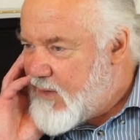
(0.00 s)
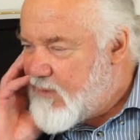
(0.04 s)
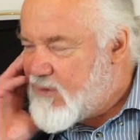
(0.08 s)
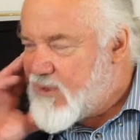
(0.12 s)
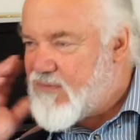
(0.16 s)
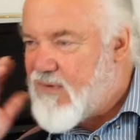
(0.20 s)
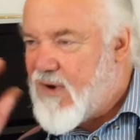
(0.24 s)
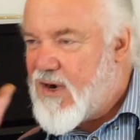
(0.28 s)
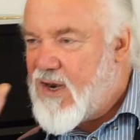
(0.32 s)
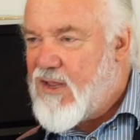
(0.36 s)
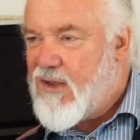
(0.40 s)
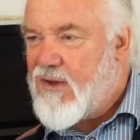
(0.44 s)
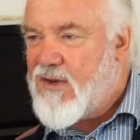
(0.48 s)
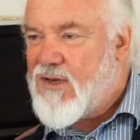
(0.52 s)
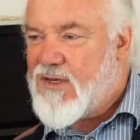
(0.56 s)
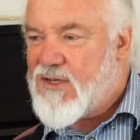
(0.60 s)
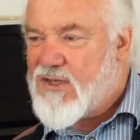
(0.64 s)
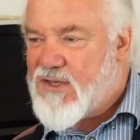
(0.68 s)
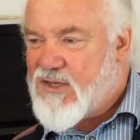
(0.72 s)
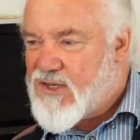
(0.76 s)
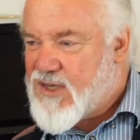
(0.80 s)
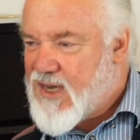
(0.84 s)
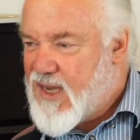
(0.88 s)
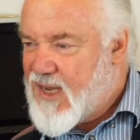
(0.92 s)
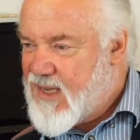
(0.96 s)
It was very
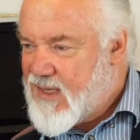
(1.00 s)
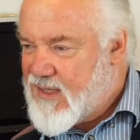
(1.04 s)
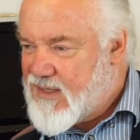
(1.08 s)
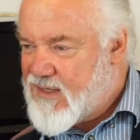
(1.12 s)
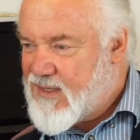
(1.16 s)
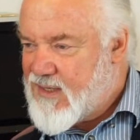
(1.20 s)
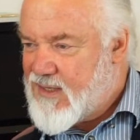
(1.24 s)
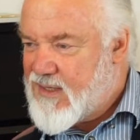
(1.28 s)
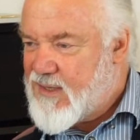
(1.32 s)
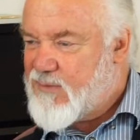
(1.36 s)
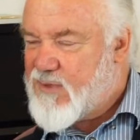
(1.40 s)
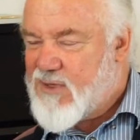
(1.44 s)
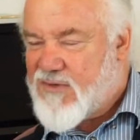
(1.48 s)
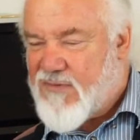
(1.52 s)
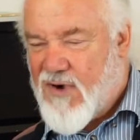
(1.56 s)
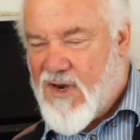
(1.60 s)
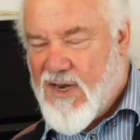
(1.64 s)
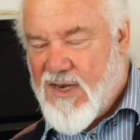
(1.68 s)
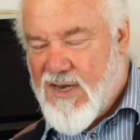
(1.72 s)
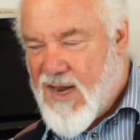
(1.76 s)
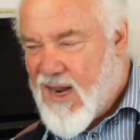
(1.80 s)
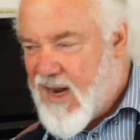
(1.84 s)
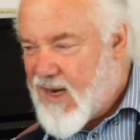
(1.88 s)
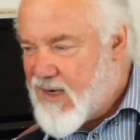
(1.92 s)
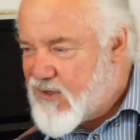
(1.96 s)
understated. It was
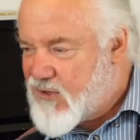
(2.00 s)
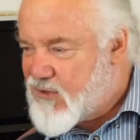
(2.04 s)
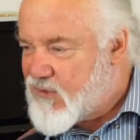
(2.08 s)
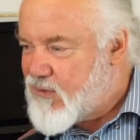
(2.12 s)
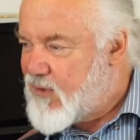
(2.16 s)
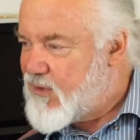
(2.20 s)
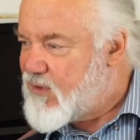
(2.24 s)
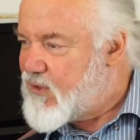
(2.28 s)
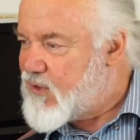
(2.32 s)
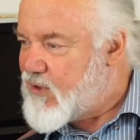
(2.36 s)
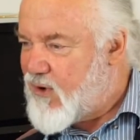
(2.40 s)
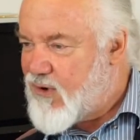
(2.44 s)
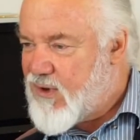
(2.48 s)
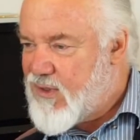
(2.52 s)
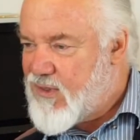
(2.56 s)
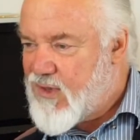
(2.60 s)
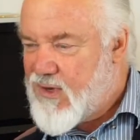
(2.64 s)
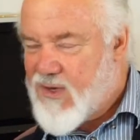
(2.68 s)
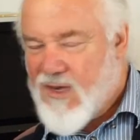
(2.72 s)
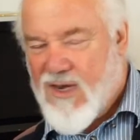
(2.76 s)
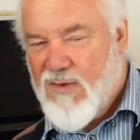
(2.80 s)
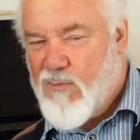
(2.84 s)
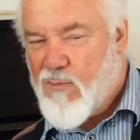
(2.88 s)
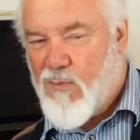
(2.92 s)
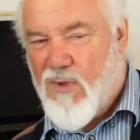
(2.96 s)
very natural.
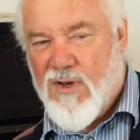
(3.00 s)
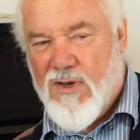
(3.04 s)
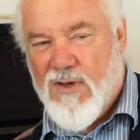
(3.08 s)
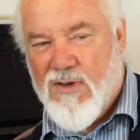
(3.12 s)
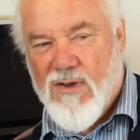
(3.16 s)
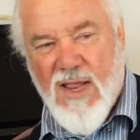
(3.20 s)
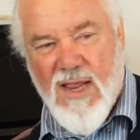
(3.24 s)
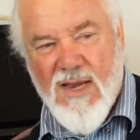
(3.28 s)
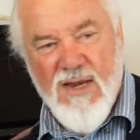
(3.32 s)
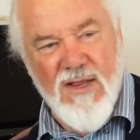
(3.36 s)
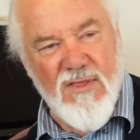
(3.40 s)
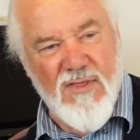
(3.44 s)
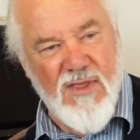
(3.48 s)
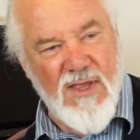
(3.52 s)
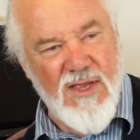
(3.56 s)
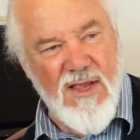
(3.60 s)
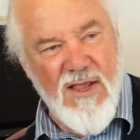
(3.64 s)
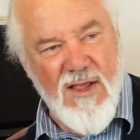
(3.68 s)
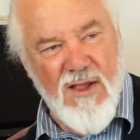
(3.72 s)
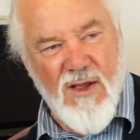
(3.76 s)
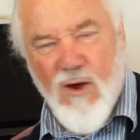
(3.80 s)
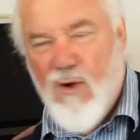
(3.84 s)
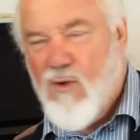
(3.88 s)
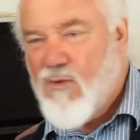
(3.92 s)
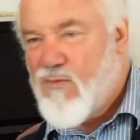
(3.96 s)
Jonathan didn't want anything
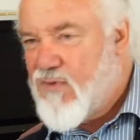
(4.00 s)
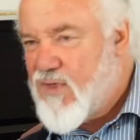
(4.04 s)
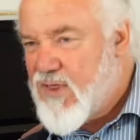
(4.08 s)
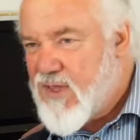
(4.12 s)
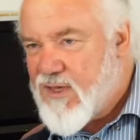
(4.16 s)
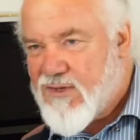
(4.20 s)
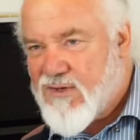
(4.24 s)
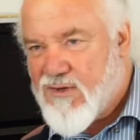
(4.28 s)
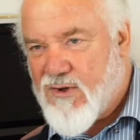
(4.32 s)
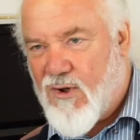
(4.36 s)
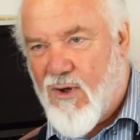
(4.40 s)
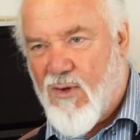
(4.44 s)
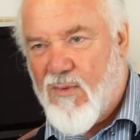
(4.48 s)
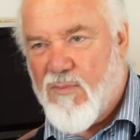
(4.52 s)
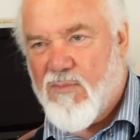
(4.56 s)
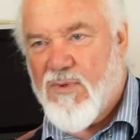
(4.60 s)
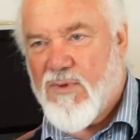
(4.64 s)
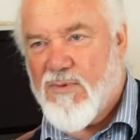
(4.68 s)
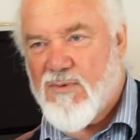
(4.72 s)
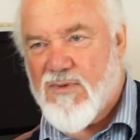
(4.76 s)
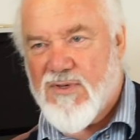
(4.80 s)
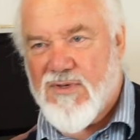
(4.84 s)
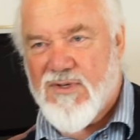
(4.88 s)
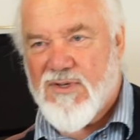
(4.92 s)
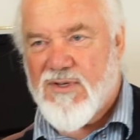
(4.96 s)
over the top.
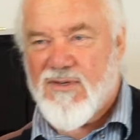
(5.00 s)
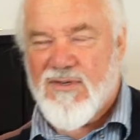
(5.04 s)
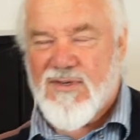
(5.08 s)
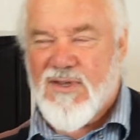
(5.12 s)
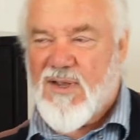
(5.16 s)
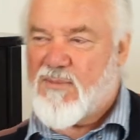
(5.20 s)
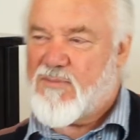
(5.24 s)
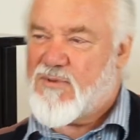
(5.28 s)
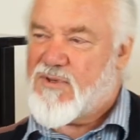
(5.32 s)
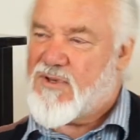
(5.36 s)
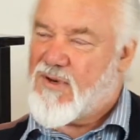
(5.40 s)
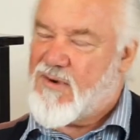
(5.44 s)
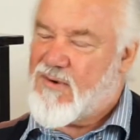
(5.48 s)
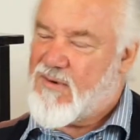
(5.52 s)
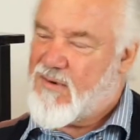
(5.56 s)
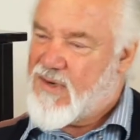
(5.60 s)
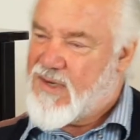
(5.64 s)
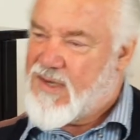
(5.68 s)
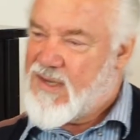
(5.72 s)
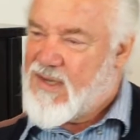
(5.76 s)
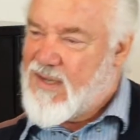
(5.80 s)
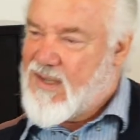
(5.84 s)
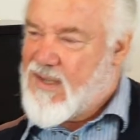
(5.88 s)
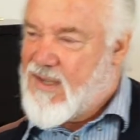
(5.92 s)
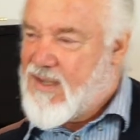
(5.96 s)
It was just
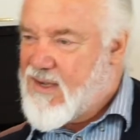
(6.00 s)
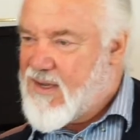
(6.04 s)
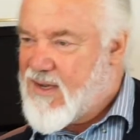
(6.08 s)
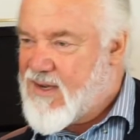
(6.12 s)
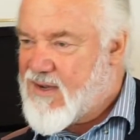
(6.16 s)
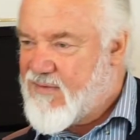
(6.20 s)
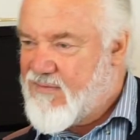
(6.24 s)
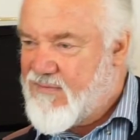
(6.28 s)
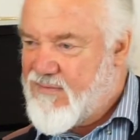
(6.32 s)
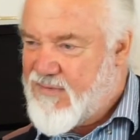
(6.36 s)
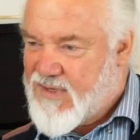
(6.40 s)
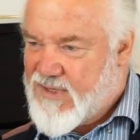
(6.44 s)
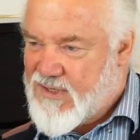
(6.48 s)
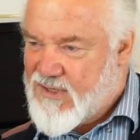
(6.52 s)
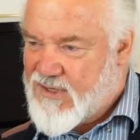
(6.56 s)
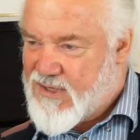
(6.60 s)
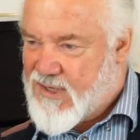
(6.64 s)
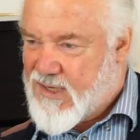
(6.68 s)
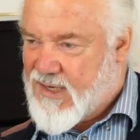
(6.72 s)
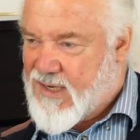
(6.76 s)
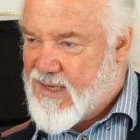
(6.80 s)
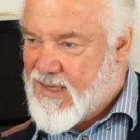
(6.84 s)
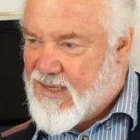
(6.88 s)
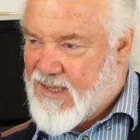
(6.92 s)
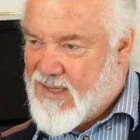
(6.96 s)
absolutely
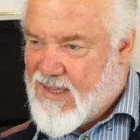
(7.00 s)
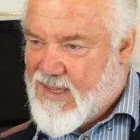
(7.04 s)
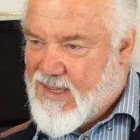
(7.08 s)
convincing.